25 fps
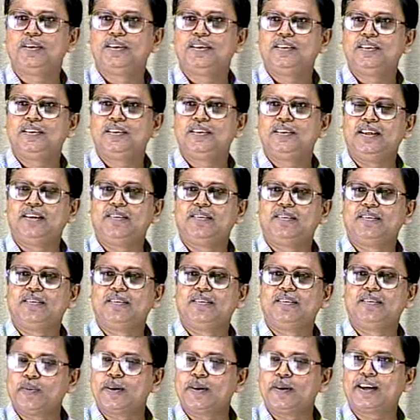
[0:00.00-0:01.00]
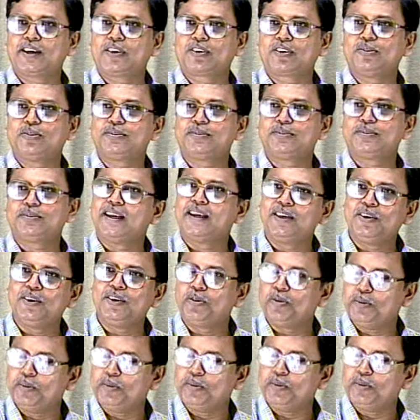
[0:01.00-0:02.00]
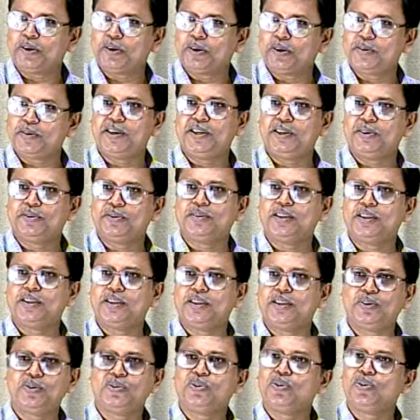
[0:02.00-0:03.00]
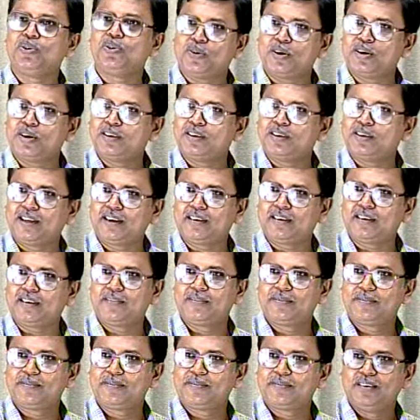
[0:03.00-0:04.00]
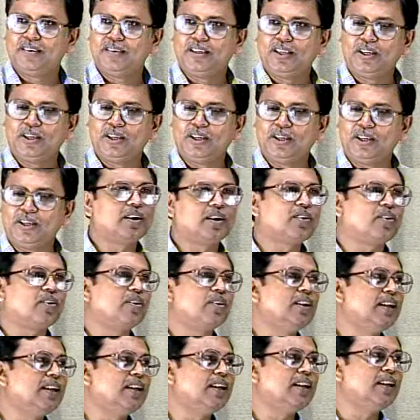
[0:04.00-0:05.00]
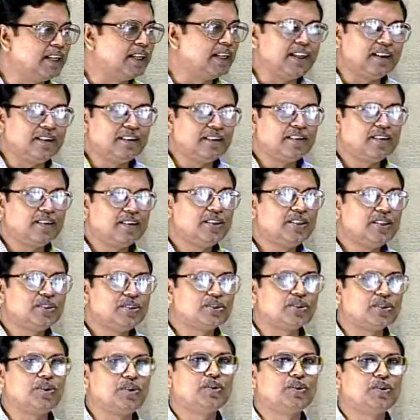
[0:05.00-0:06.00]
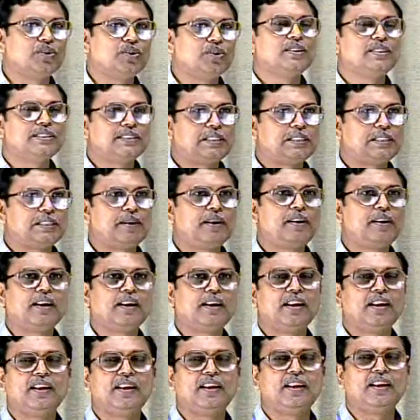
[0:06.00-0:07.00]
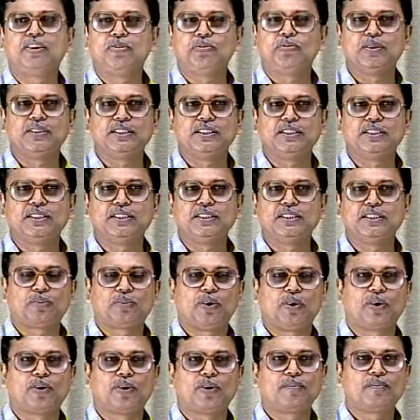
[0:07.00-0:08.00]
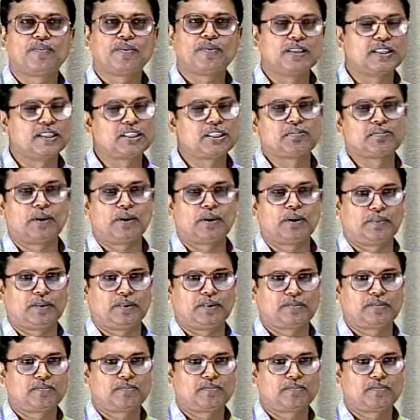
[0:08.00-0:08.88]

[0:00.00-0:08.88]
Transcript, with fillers: the dopant atoms again it will be incorporated into that you don't want that you want only annealing so separate annealing tube is used for this purpose